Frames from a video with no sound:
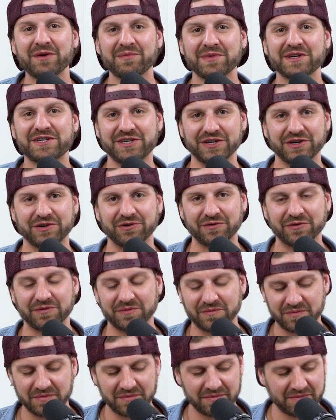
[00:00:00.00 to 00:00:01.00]
number 2,
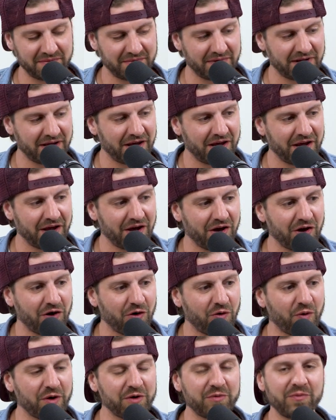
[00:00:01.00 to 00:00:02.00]

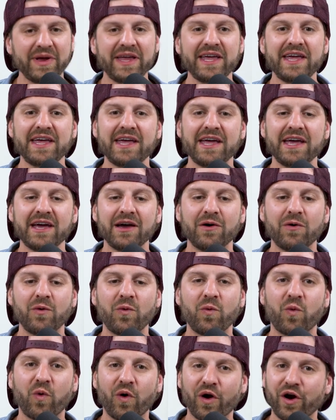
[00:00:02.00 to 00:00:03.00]
when we
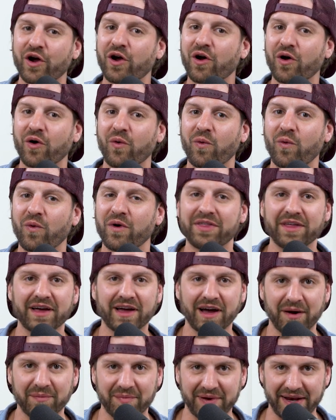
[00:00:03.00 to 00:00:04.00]
work with a
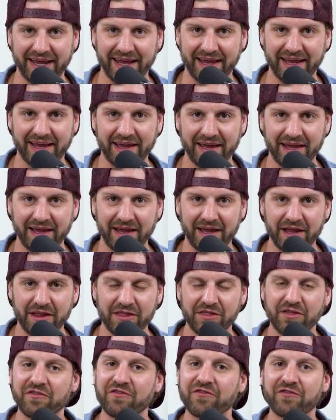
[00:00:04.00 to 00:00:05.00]
company,
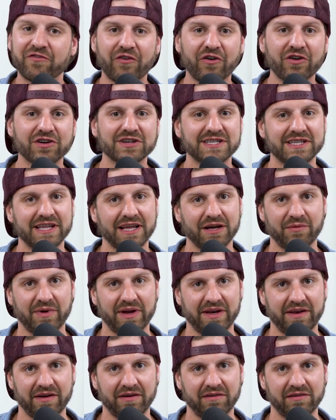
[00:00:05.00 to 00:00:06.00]
the first thing
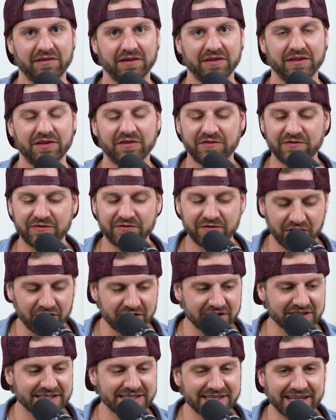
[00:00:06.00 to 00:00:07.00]
we
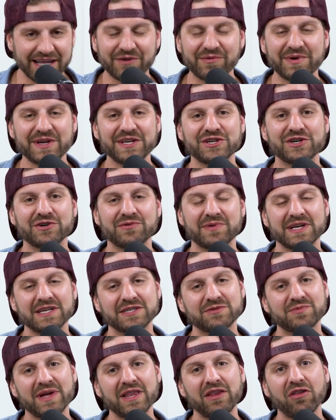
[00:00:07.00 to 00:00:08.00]
do
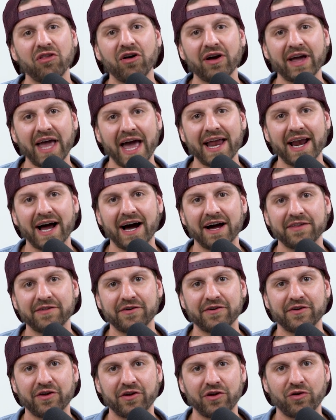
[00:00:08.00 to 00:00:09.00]
is we look at
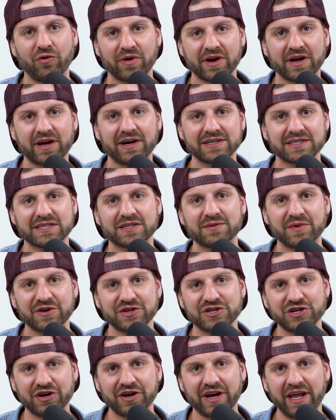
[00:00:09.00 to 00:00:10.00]
either your
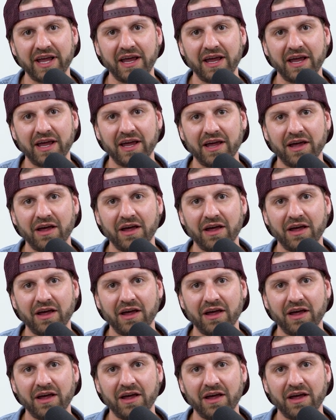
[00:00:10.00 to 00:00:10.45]
customer journey